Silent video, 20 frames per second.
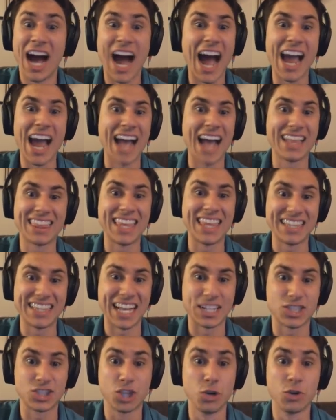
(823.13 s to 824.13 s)
I, I think
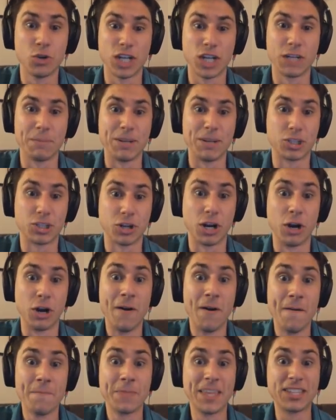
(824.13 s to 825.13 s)
that's too good to be true.
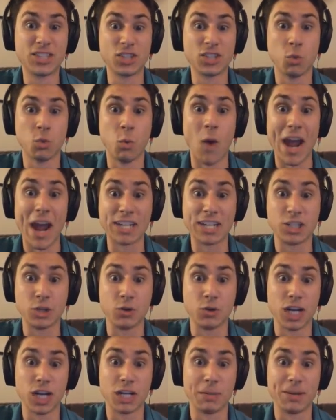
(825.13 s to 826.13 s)
This is way
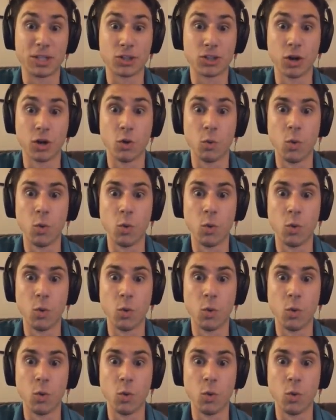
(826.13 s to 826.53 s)
too good to be true.